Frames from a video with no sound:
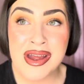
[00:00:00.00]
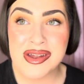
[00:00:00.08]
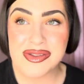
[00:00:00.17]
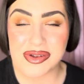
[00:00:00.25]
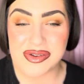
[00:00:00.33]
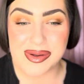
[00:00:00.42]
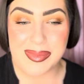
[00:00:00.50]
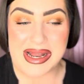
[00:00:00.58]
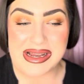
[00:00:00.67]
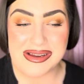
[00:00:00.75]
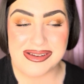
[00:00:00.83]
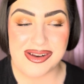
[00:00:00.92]
thoughts and
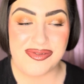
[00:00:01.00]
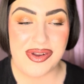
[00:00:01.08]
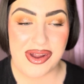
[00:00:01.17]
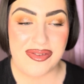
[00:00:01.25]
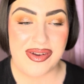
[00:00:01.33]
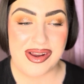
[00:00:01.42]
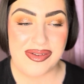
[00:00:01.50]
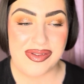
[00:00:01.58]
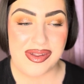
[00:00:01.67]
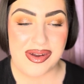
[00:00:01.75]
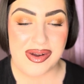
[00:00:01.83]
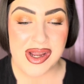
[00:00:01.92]
opinions, and if you have any of
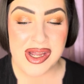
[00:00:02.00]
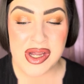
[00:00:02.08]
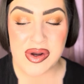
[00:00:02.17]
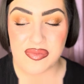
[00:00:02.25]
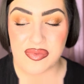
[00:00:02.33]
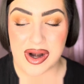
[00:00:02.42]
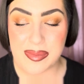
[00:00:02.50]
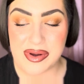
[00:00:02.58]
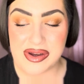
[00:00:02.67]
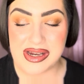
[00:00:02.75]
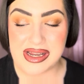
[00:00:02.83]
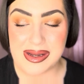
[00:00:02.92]
the Rare
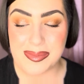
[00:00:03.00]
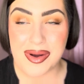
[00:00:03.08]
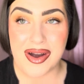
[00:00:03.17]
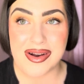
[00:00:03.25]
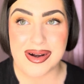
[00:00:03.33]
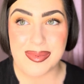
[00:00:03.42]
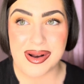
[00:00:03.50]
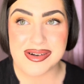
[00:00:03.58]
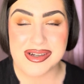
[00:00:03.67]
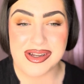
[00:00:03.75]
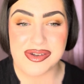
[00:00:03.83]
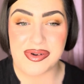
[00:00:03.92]
Beauty powder
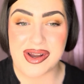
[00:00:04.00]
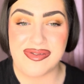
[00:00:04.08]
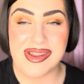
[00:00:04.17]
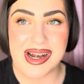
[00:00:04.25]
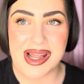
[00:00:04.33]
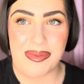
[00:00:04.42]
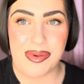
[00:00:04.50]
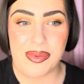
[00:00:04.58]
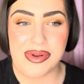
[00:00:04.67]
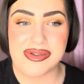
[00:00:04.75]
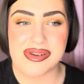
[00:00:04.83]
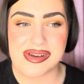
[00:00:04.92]
blushes or even the liquid
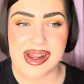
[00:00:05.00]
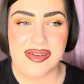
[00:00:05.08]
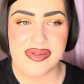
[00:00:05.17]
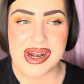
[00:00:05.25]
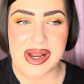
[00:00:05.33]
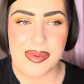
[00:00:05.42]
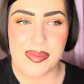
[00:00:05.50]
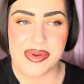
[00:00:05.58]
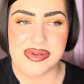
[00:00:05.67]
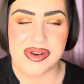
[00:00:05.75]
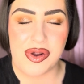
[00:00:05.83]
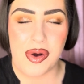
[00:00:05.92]
ones, because I have the liquid
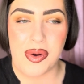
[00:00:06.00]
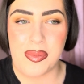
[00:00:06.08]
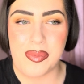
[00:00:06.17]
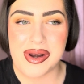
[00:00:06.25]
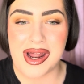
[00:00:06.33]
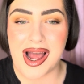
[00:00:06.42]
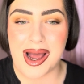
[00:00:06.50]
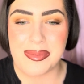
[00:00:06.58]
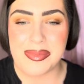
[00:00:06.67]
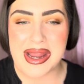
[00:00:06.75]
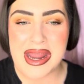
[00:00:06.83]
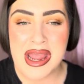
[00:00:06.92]
ones in Hope and
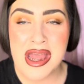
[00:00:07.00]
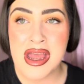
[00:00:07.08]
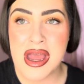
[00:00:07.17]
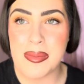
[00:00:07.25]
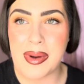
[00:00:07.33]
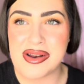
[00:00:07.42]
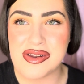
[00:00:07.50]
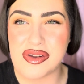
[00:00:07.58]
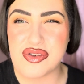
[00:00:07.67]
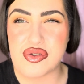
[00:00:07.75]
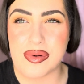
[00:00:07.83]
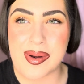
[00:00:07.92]
Happy, but I just thought
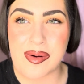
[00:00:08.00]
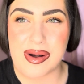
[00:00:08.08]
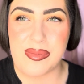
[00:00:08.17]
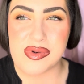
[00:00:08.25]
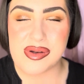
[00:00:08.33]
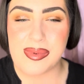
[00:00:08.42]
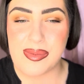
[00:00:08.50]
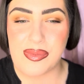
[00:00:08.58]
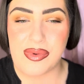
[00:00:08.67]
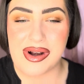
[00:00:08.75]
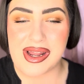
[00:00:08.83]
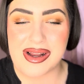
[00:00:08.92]
Strawberry Cream was a bit
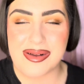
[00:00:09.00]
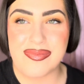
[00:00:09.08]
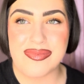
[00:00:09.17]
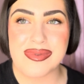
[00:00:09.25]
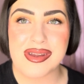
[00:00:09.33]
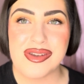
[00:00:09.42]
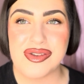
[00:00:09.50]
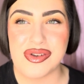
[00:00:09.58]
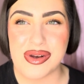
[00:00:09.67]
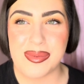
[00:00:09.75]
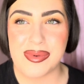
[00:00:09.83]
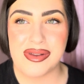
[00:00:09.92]
more like
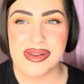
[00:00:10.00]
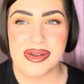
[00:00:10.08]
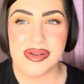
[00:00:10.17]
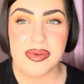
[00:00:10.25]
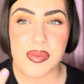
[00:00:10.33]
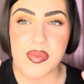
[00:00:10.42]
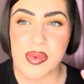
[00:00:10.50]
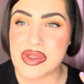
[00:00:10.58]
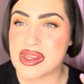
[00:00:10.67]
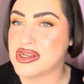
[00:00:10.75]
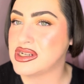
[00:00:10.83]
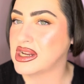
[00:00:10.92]
suitable with
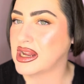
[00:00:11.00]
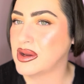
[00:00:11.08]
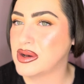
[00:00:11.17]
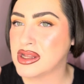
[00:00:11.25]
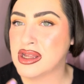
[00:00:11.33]
the shade.